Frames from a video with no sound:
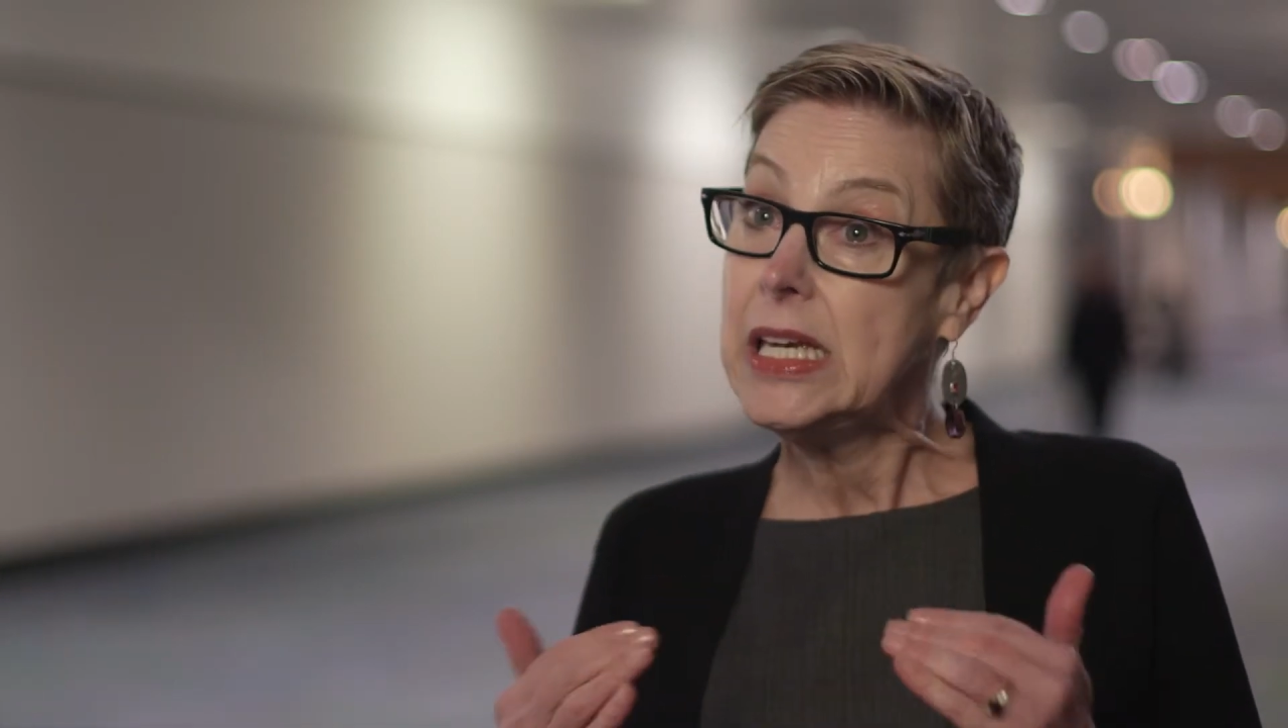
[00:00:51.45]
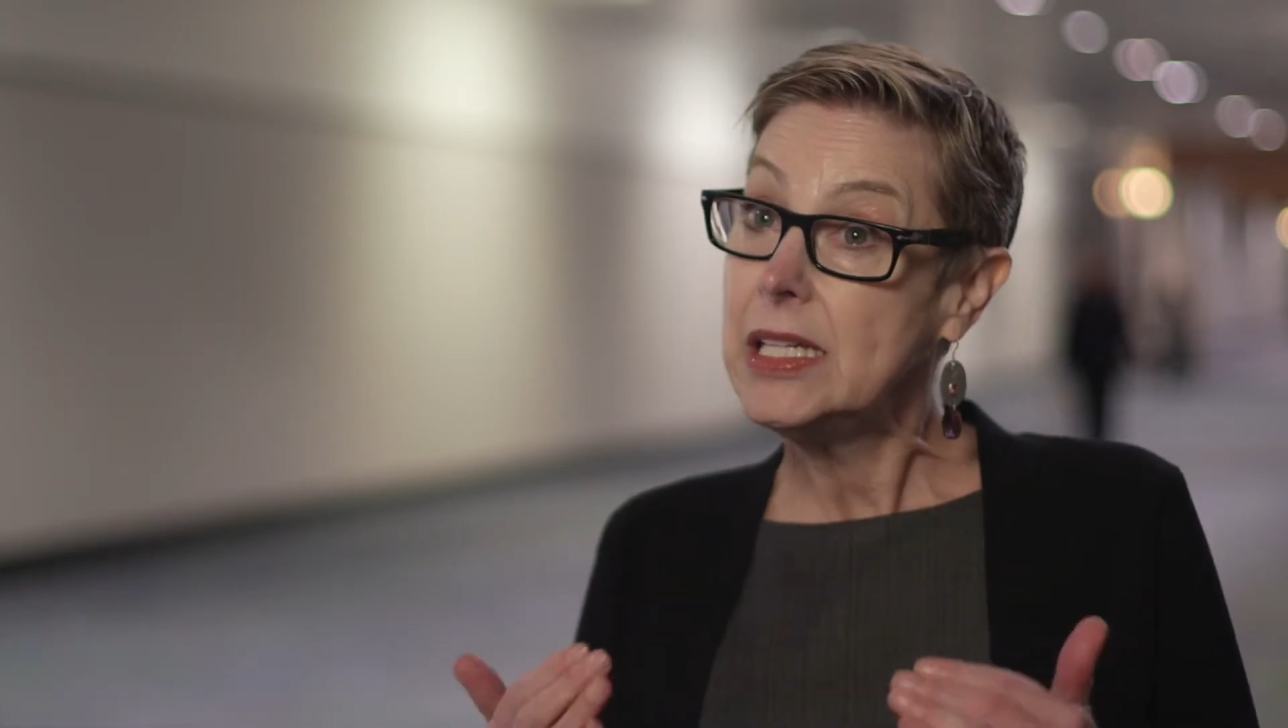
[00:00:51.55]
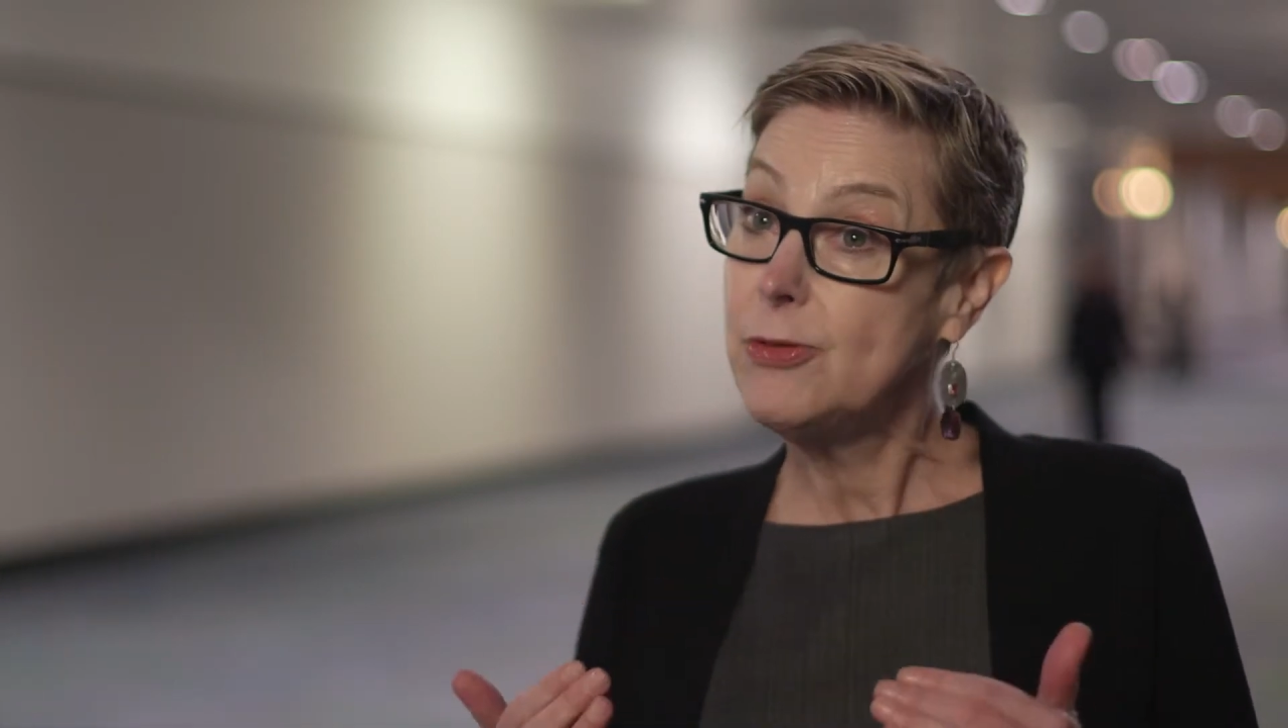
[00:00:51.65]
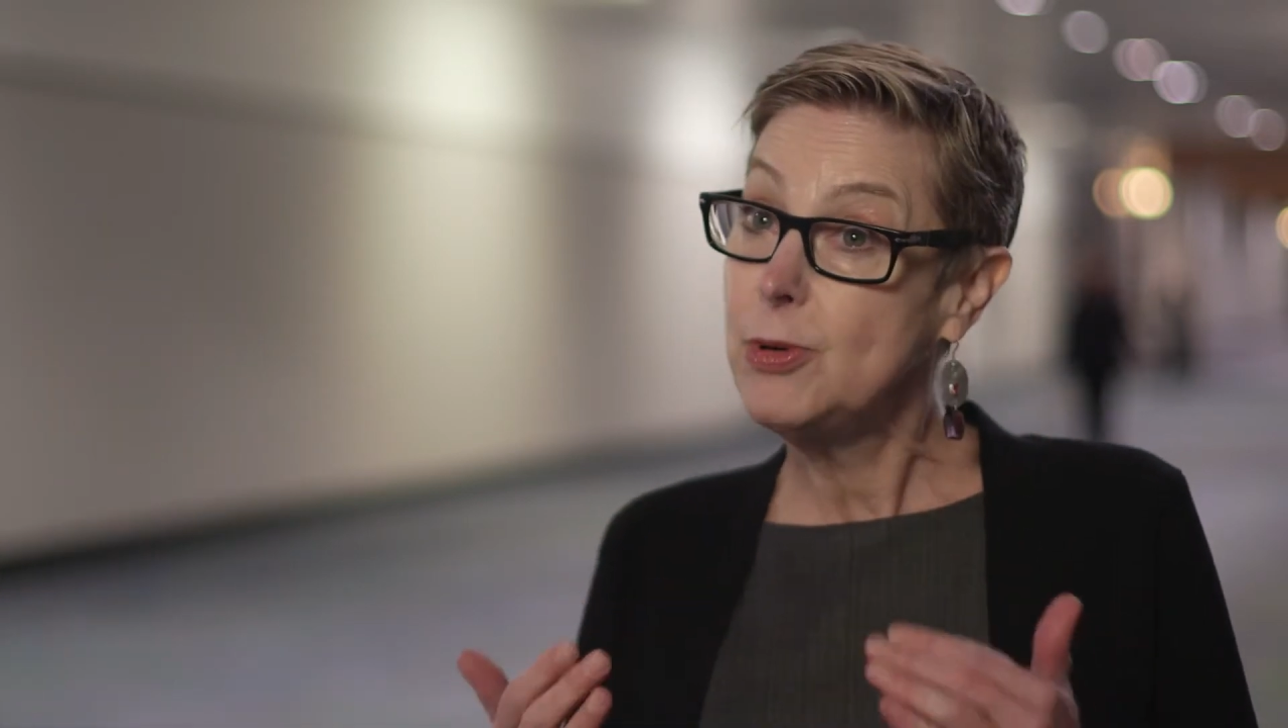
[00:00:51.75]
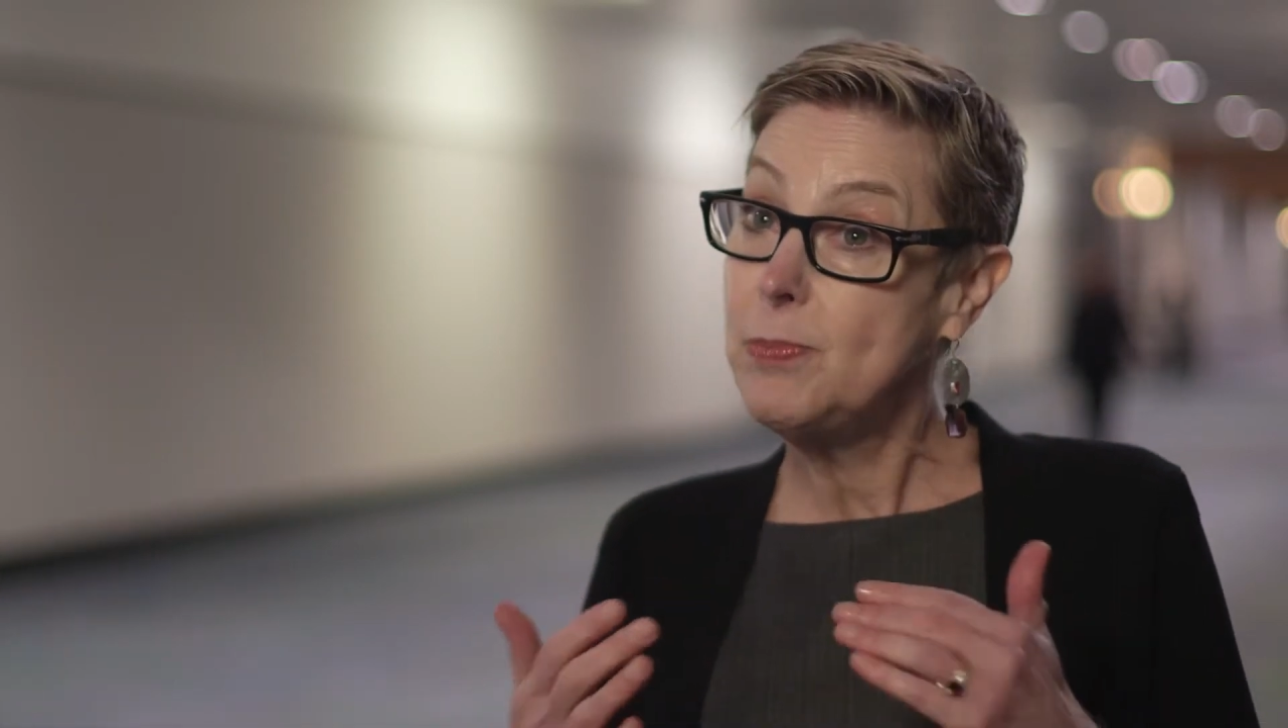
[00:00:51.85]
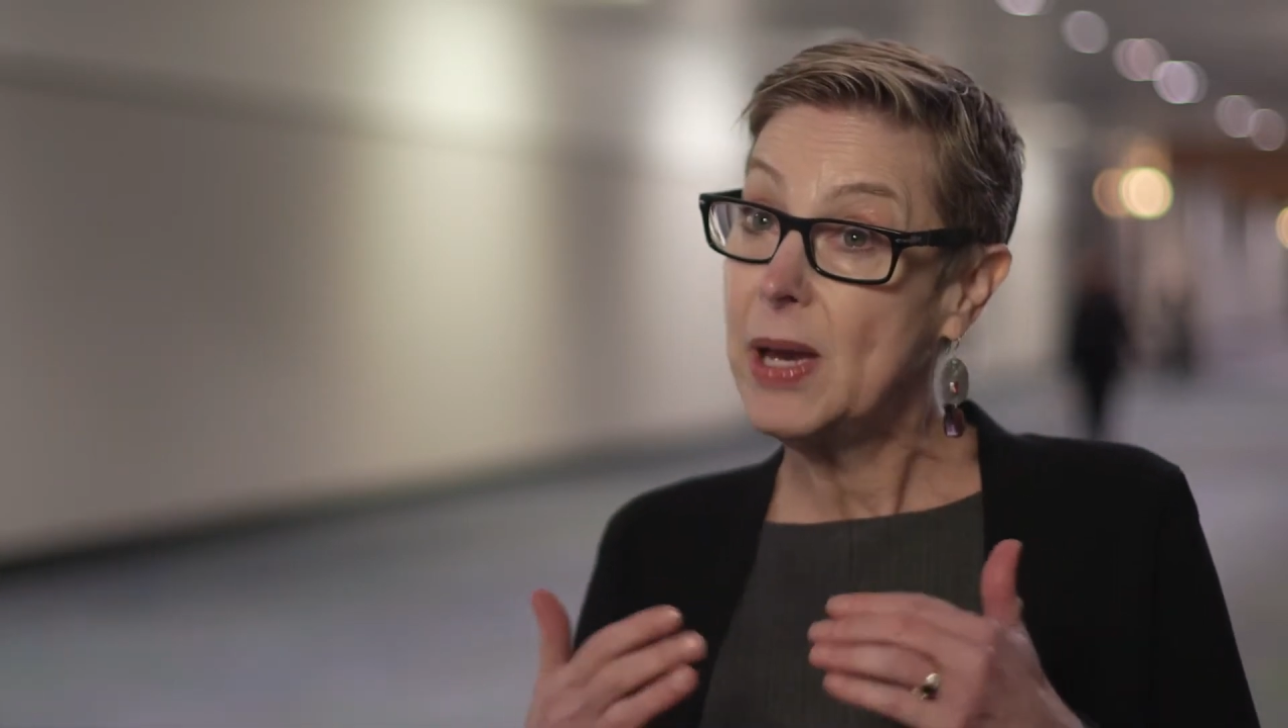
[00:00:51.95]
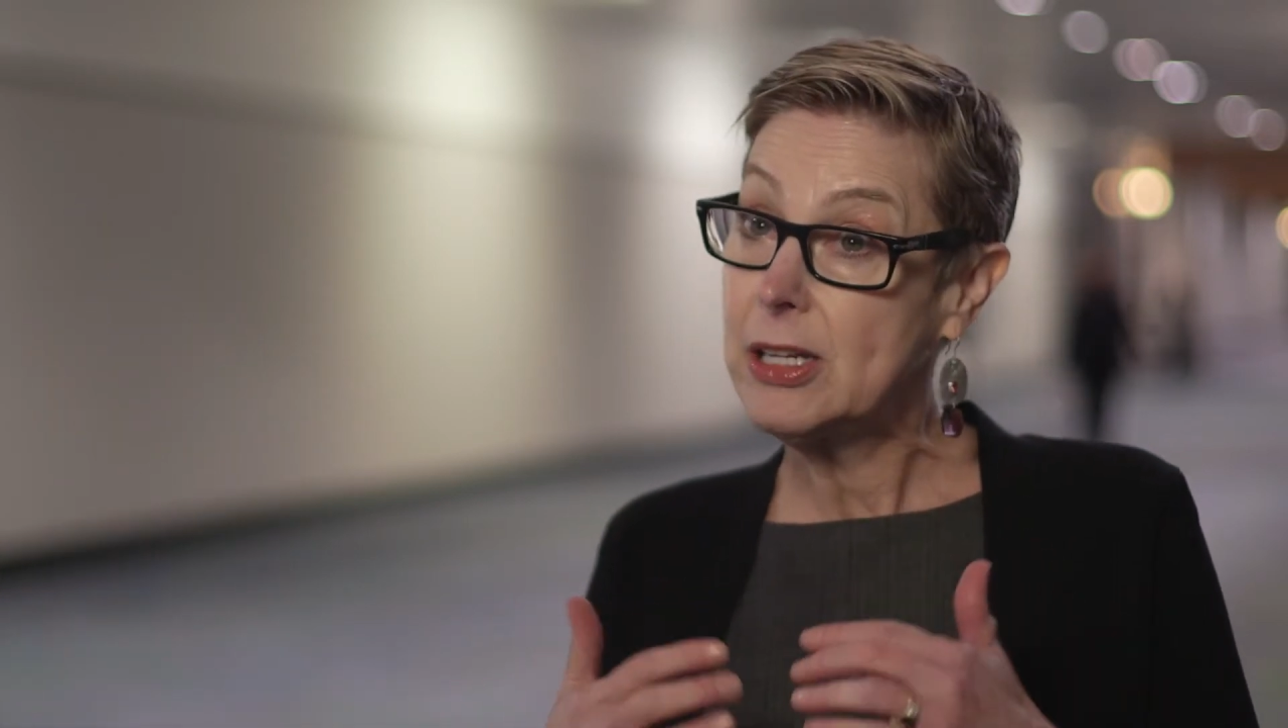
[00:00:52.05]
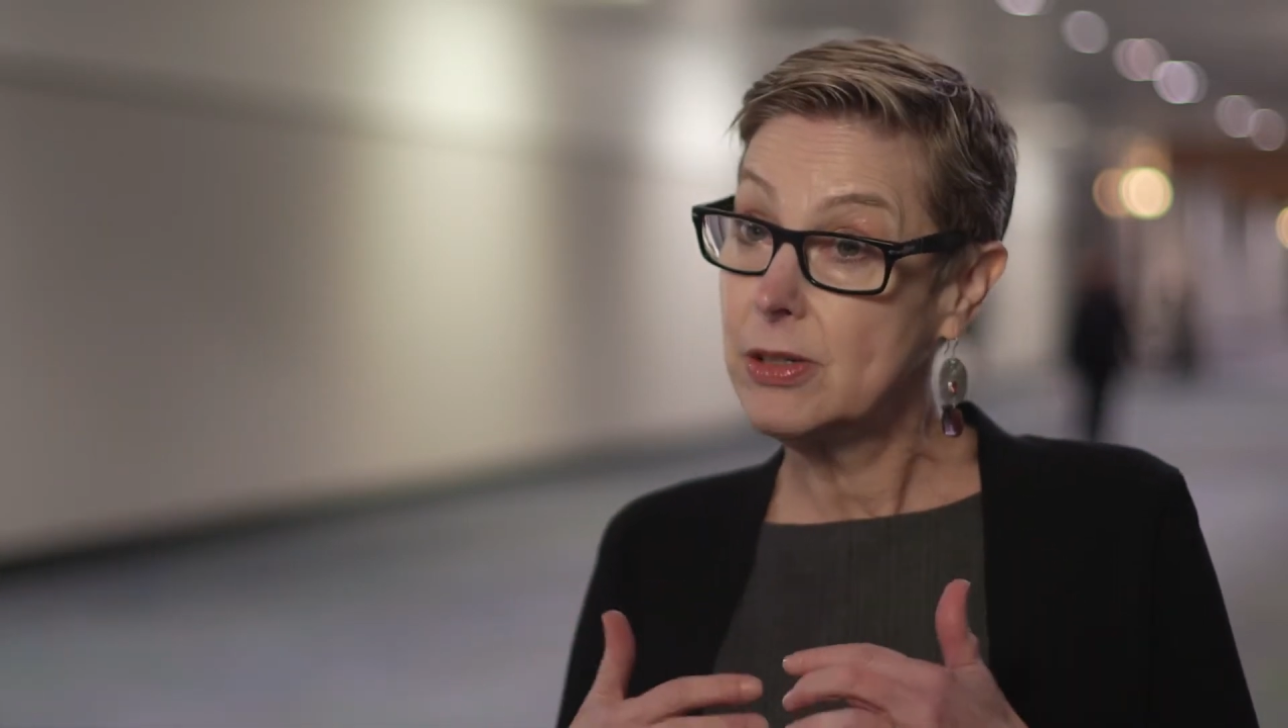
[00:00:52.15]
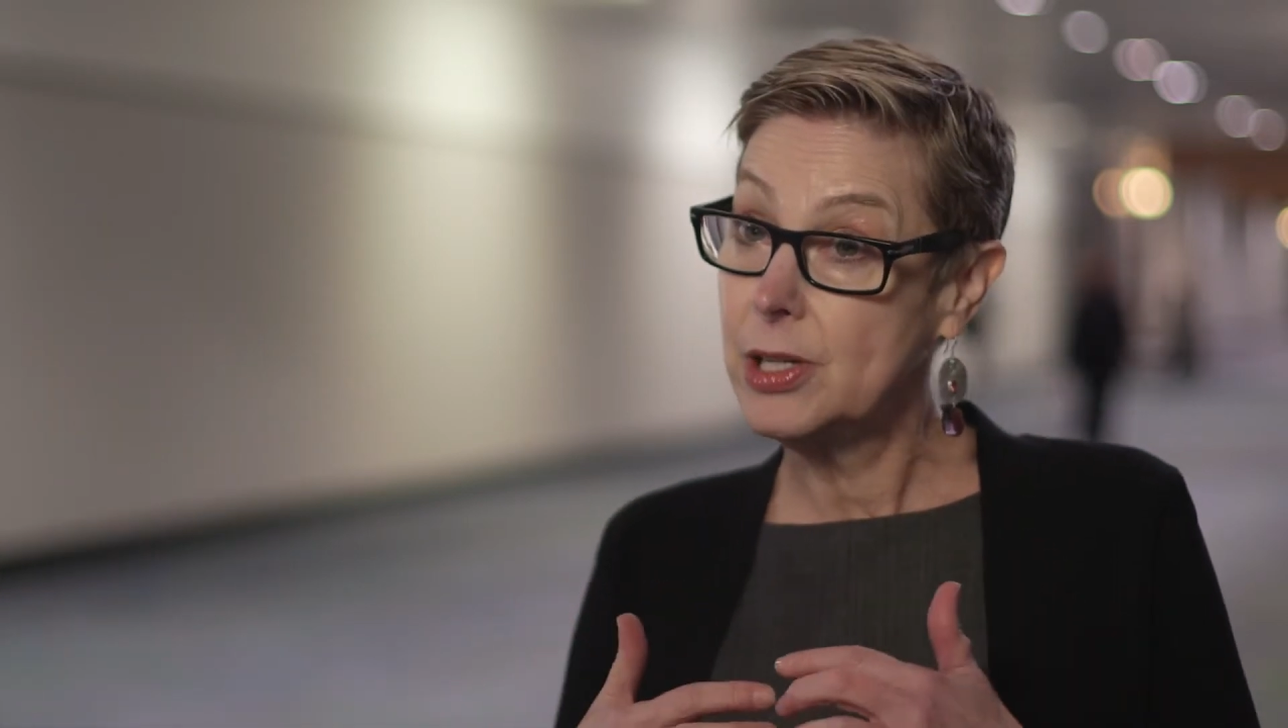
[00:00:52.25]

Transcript: And if we better